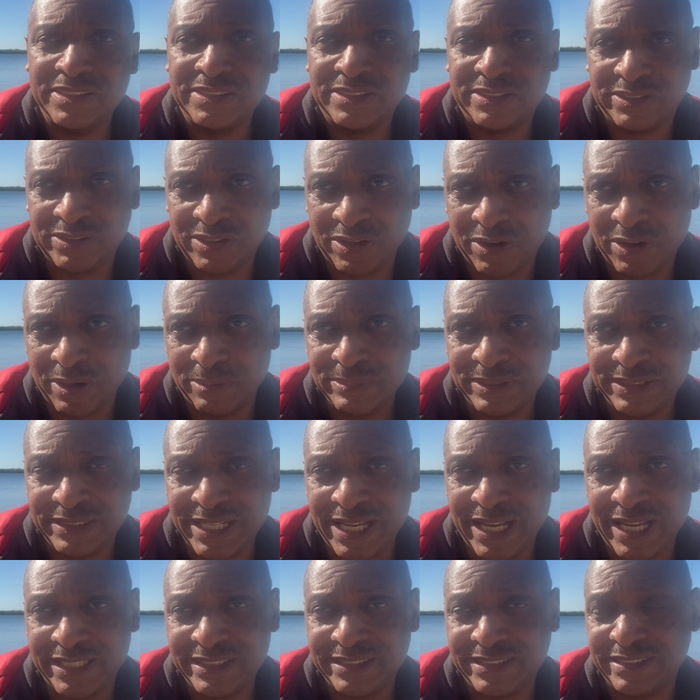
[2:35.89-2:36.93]

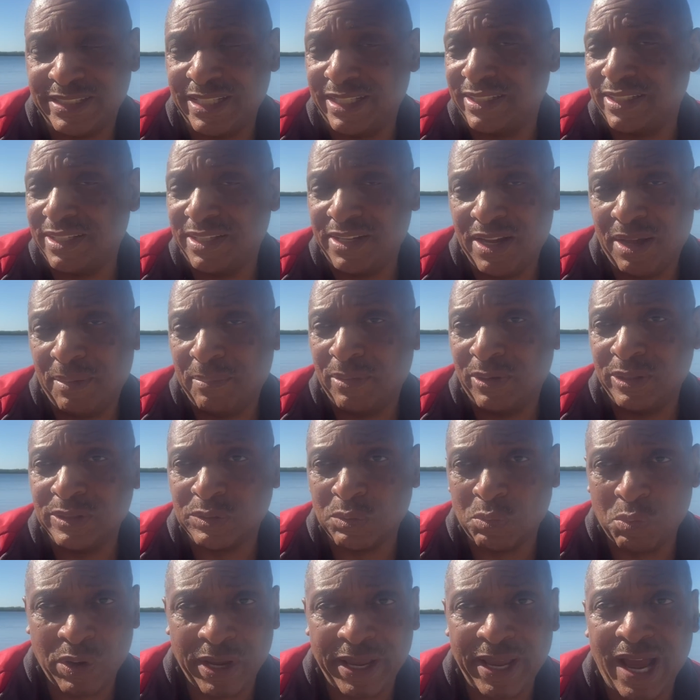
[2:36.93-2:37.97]
circumstance that the number is
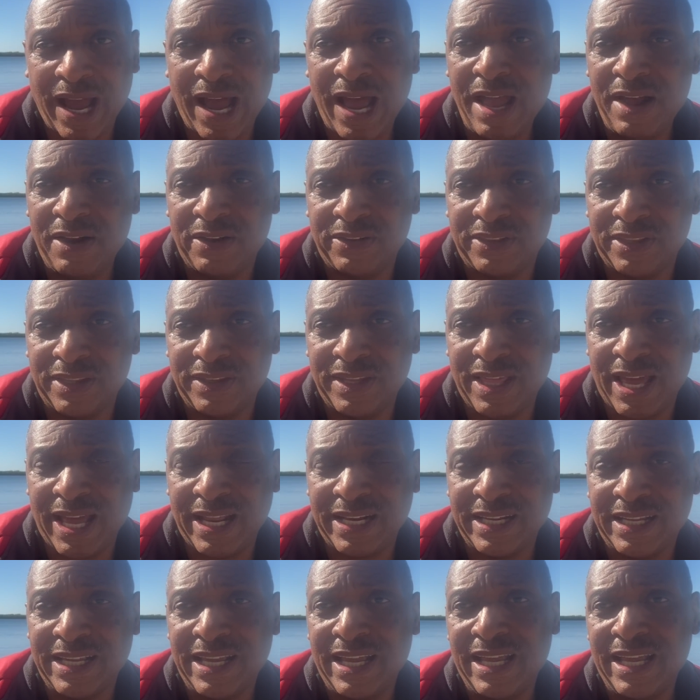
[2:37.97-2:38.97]
way higher than that.